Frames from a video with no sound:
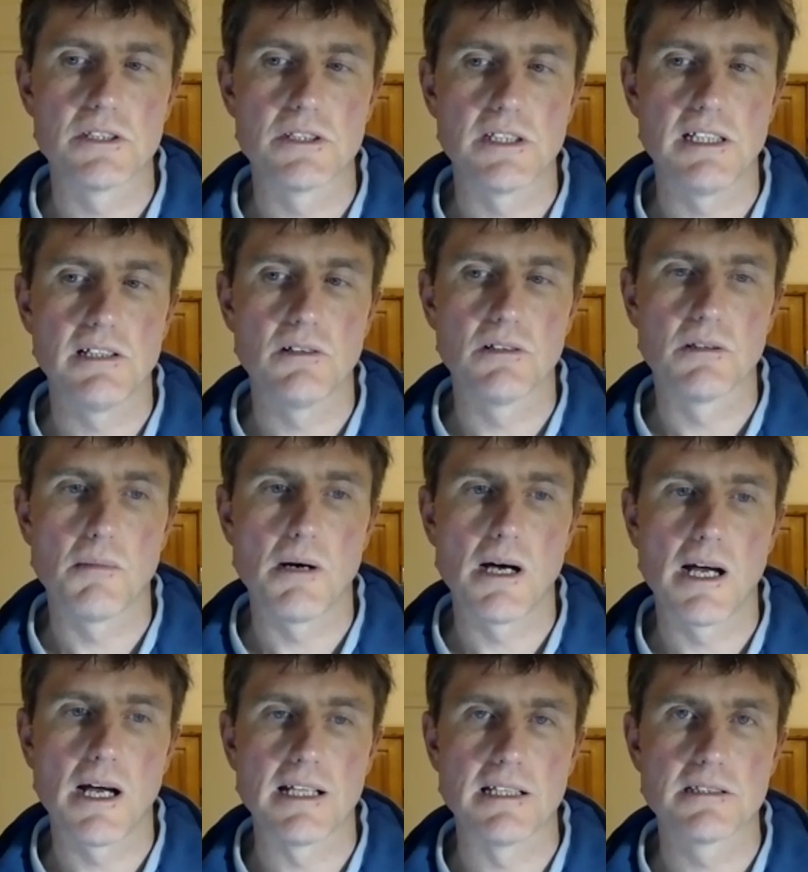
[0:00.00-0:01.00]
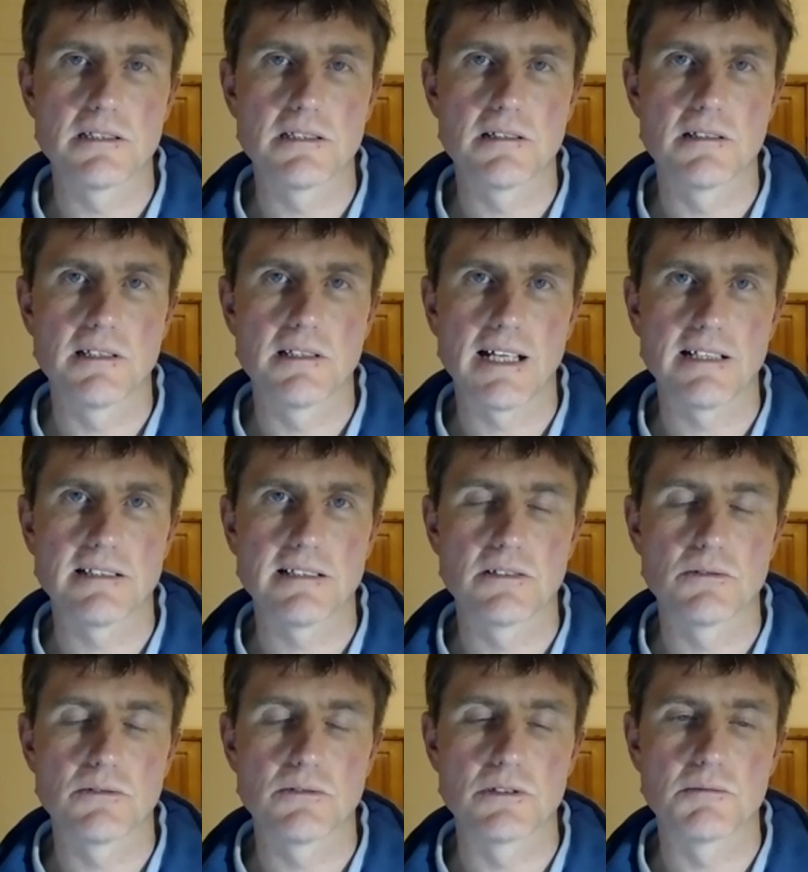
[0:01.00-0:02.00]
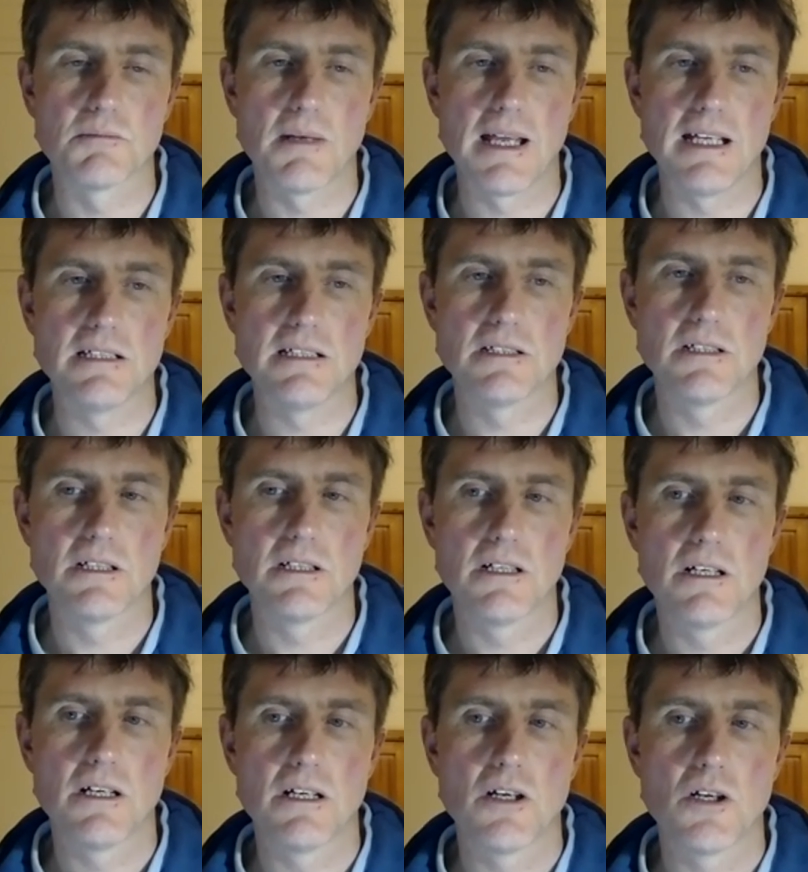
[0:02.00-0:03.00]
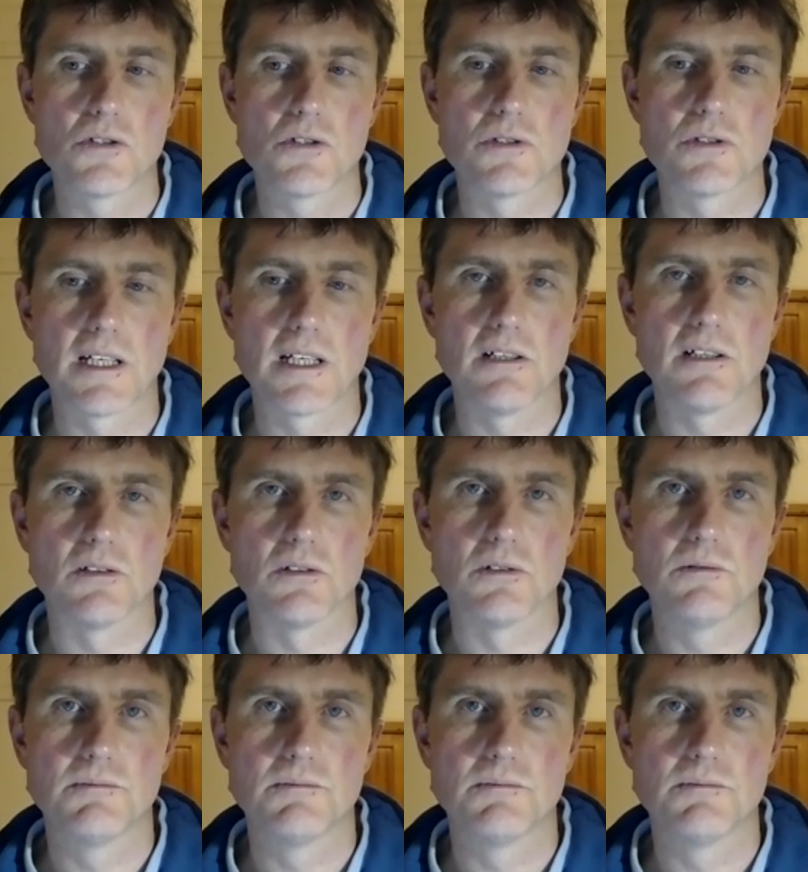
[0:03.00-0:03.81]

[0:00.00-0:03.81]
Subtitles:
to heal the mind that it was made to kill.